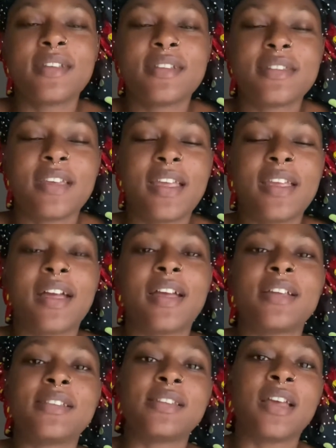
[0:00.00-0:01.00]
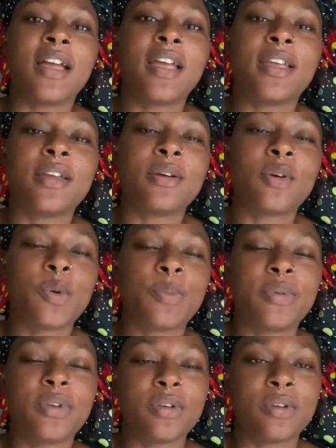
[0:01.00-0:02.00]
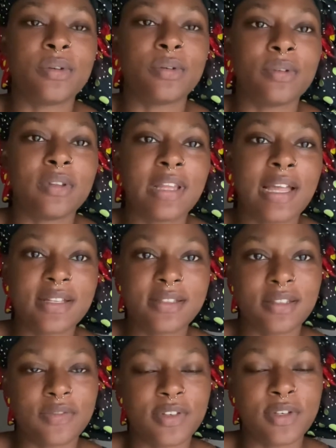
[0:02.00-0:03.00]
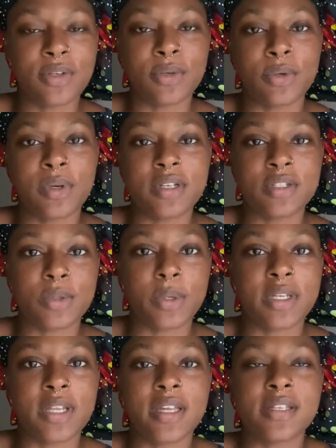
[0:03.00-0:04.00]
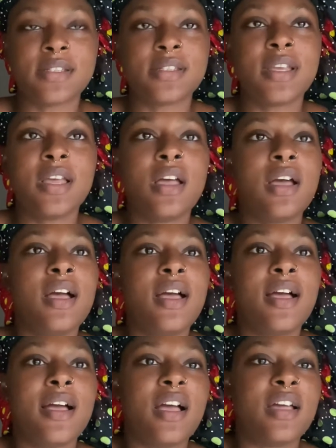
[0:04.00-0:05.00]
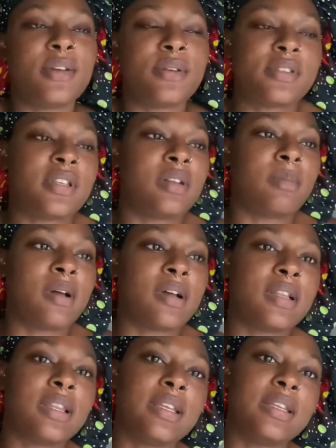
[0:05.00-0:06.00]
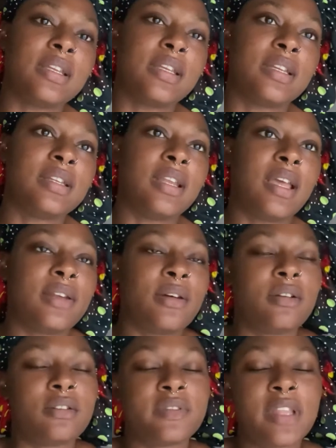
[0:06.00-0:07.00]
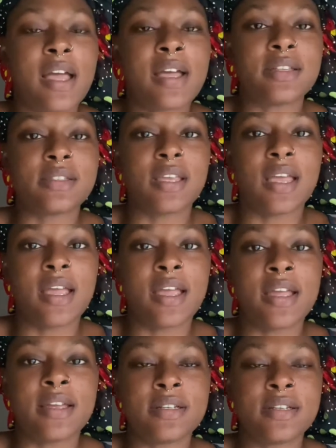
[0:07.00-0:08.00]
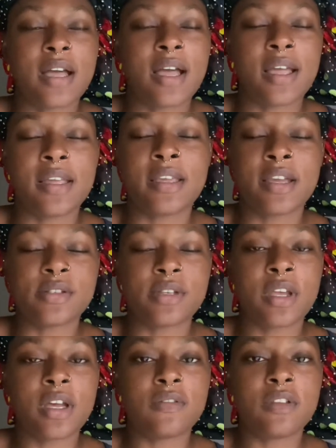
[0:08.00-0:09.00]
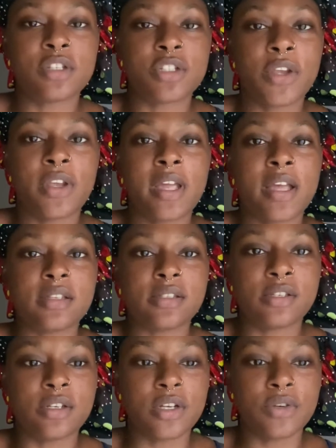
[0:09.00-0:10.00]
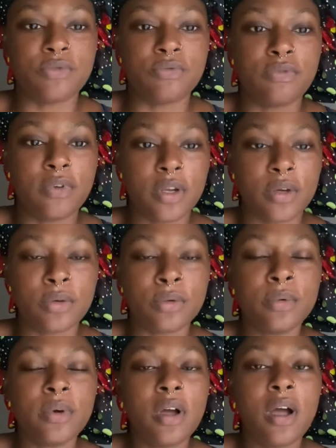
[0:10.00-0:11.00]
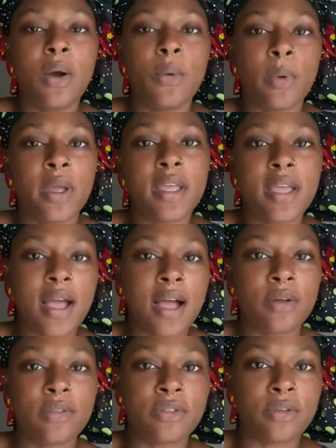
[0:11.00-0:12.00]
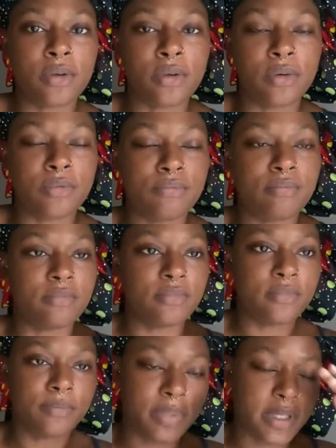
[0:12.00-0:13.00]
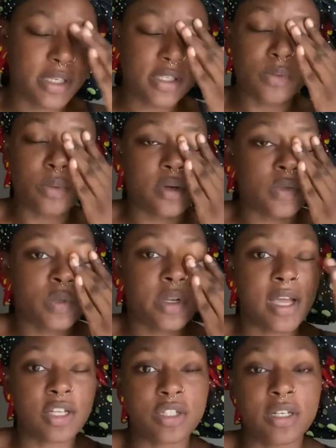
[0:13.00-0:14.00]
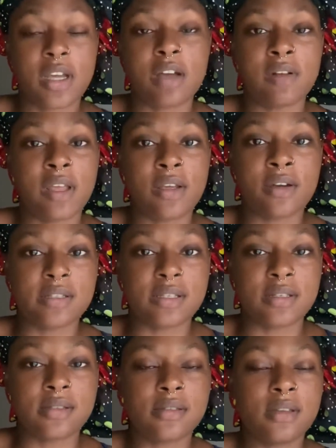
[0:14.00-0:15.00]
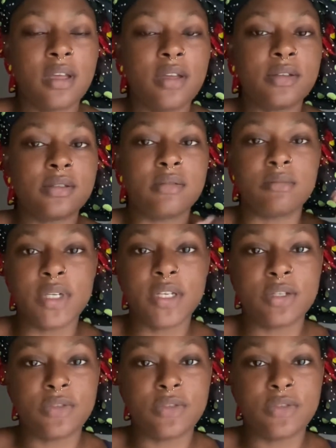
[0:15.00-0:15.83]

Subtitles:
So hey guys, I hope you liked the video, enjoyed it. I know it's all about cleaning and all of that, and I get to kind of like show you guys the real way how the place was when I actually kind of like got it. To me,